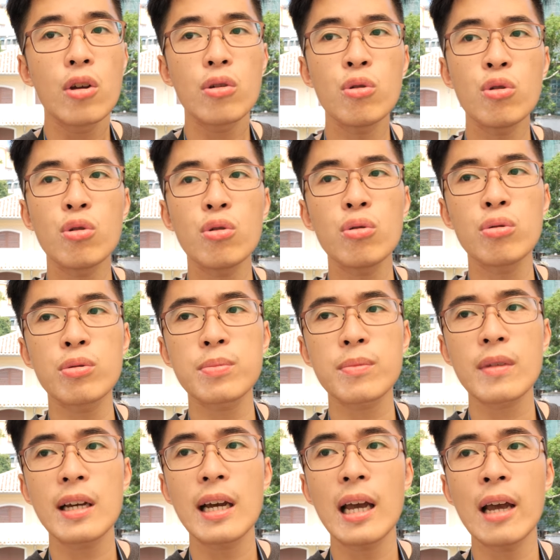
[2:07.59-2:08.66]
you
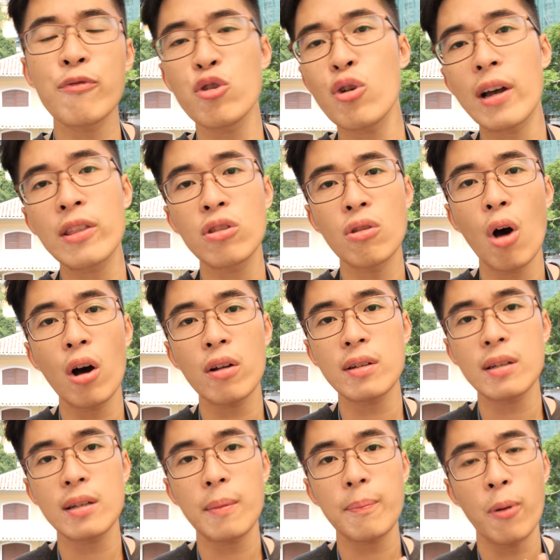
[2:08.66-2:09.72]
if you are not
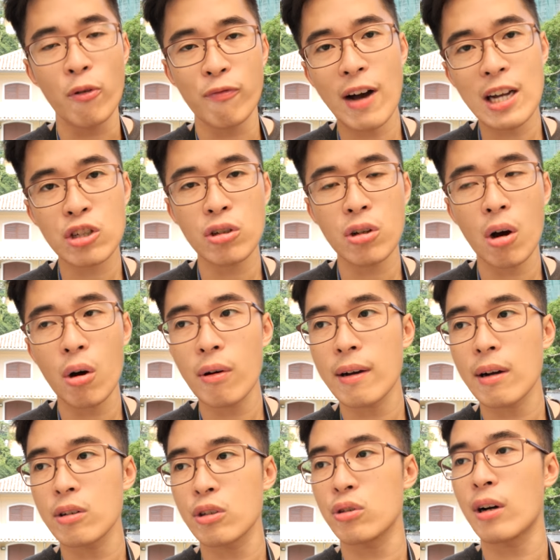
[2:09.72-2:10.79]
professional
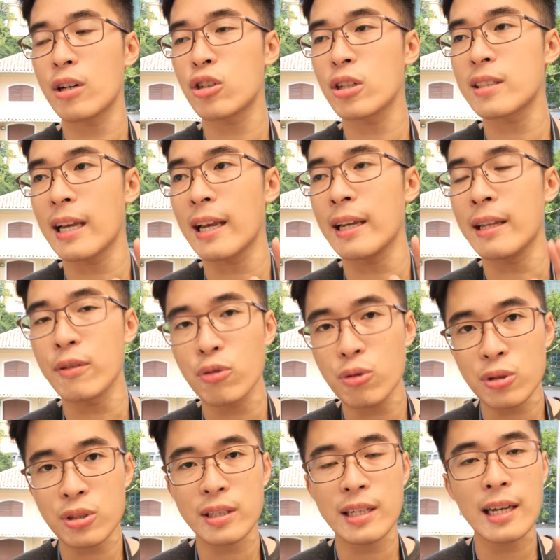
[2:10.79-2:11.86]
you are just an
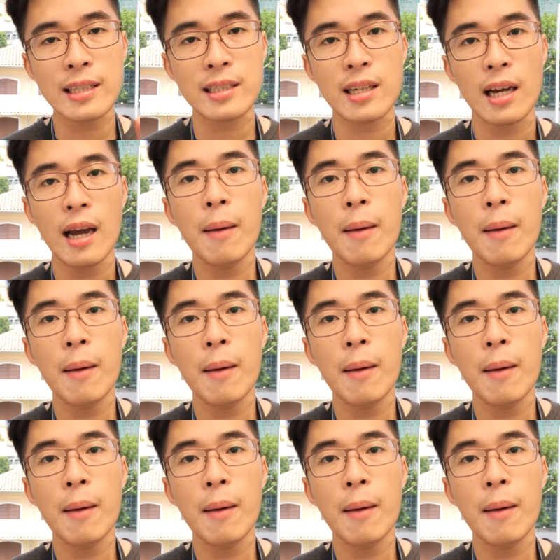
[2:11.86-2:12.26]
enthusiast